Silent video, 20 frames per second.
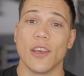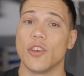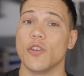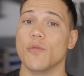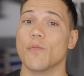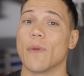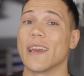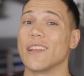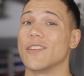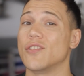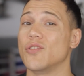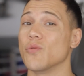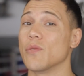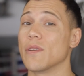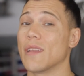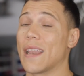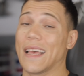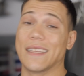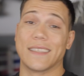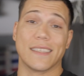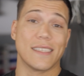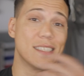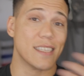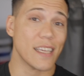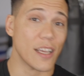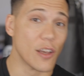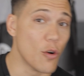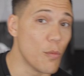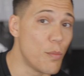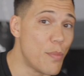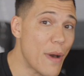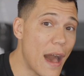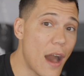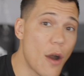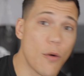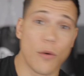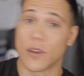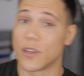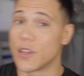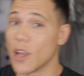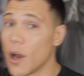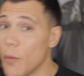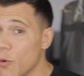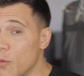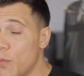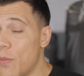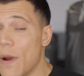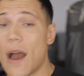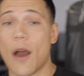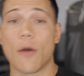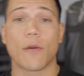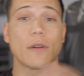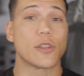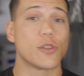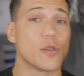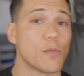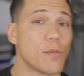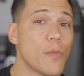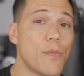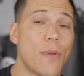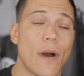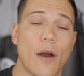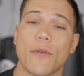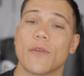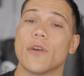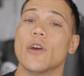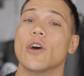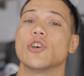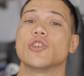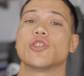You might do it as a single power, double power, triple power,